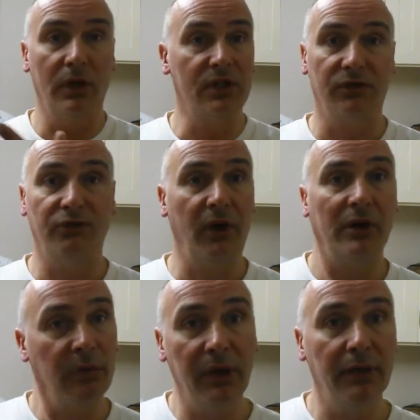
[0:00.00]
it's a
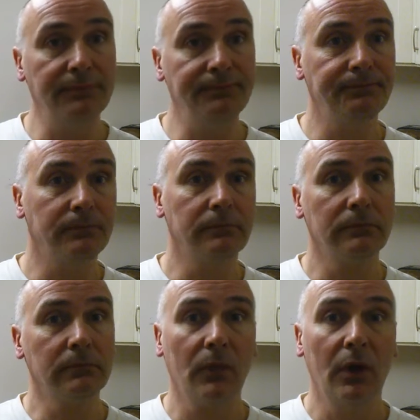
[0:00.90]
fine beer.
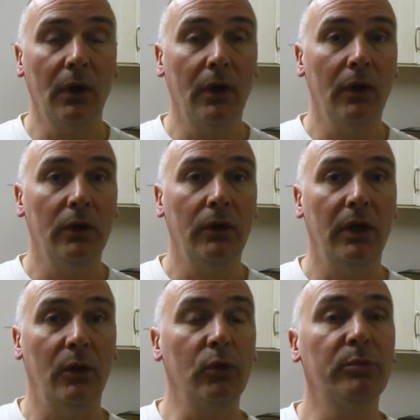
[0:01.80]

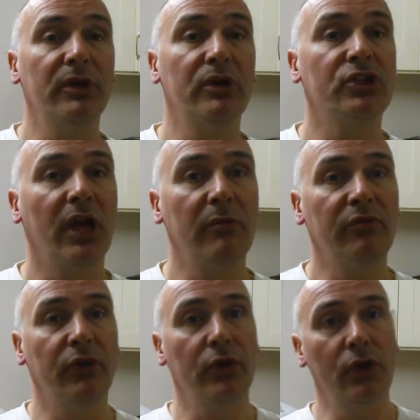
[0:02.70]
It would be a shame
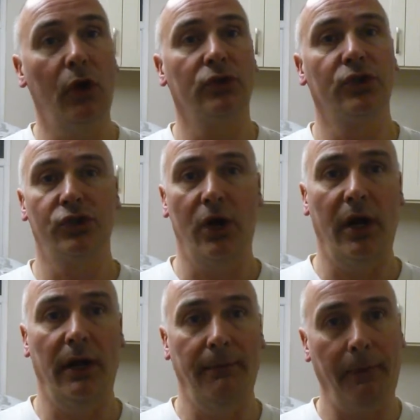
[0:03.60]
for you not to try
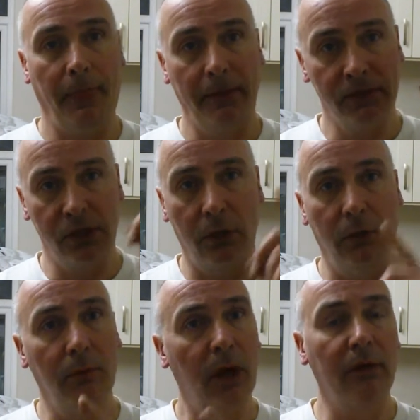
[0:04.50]
it.
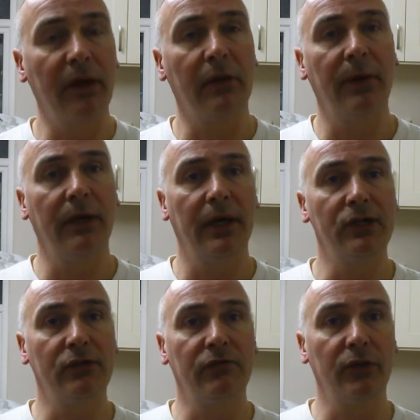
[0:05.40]
So my
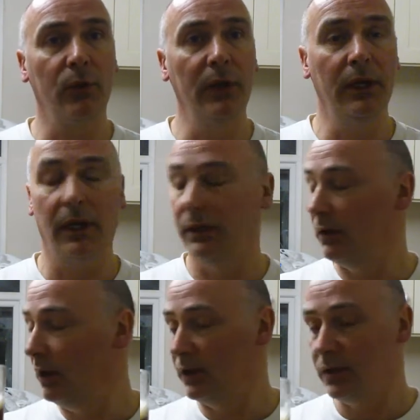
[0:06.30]
recommendation for the weekend,
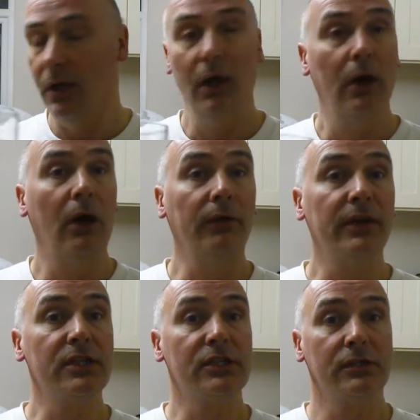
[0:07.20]
guys, on
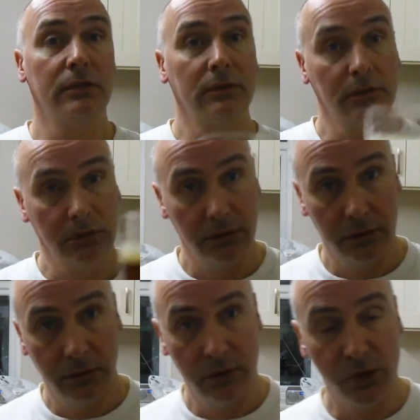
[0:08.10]
this
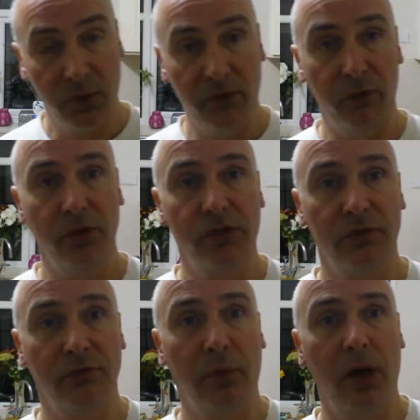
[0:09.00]
21st
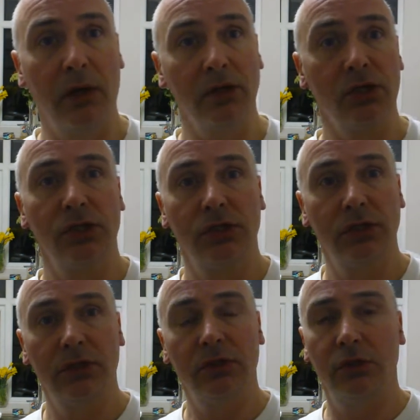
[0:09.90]
of March
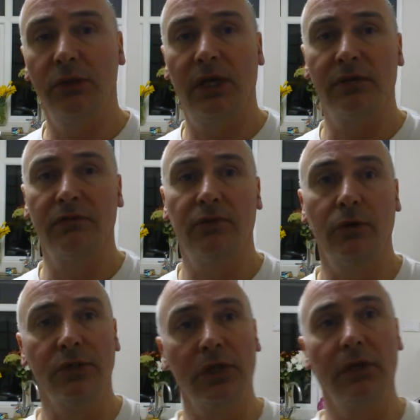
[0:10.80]

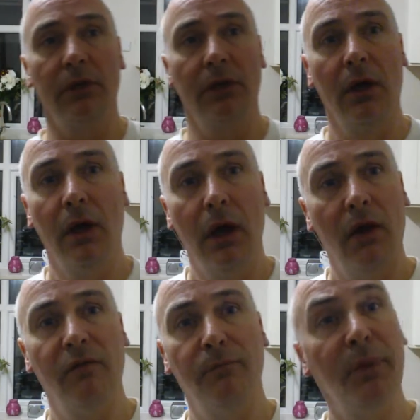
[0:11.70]
2014,
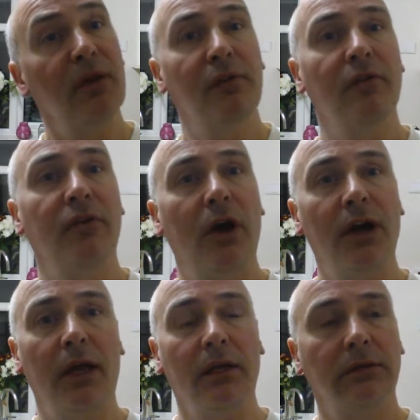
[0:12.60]
Beer Fun
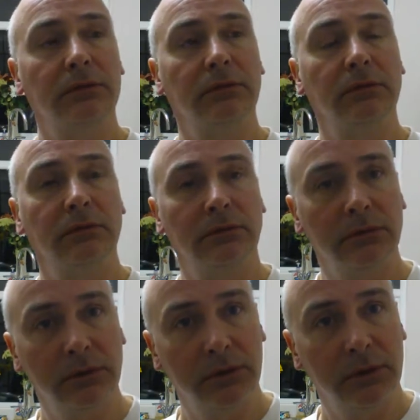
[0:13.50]
Friday,
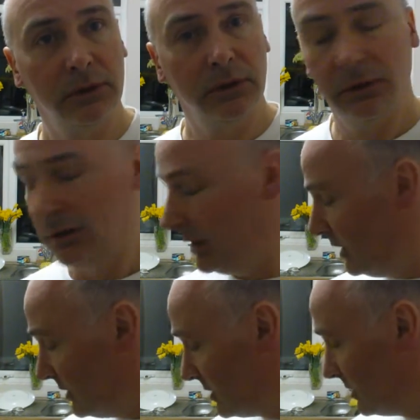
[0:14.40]

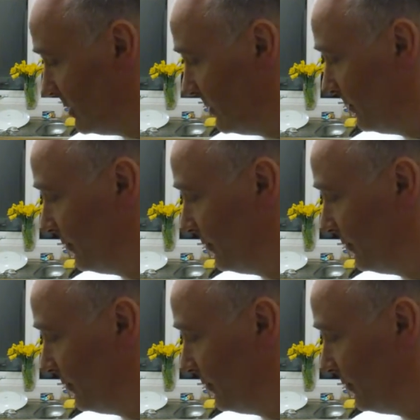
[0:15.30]
is